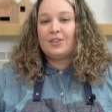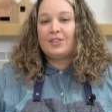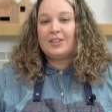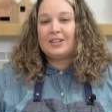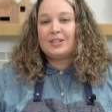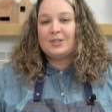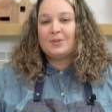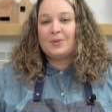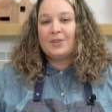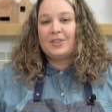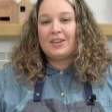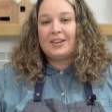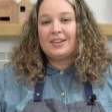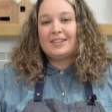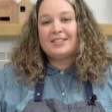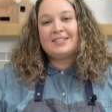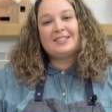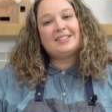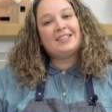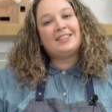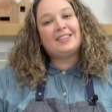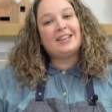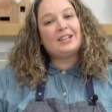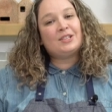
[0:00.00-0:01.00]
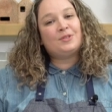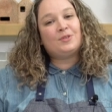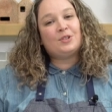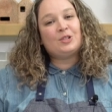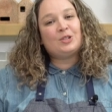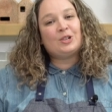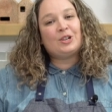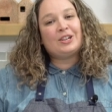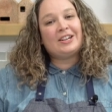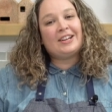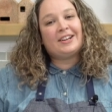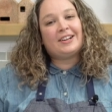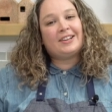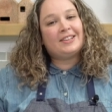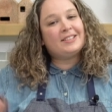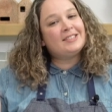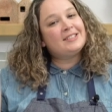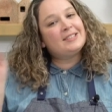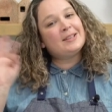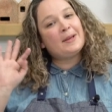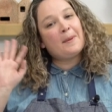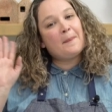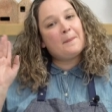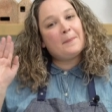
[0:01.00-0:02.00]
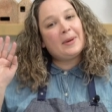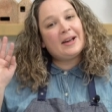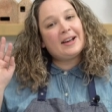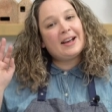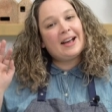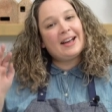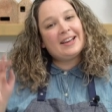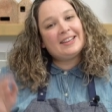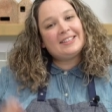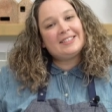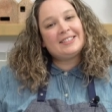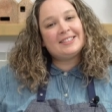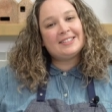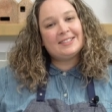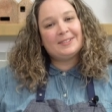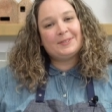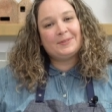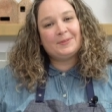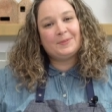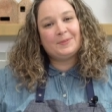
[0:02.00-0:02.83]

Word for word: things with us. Thanks for joining us. Bye, guys.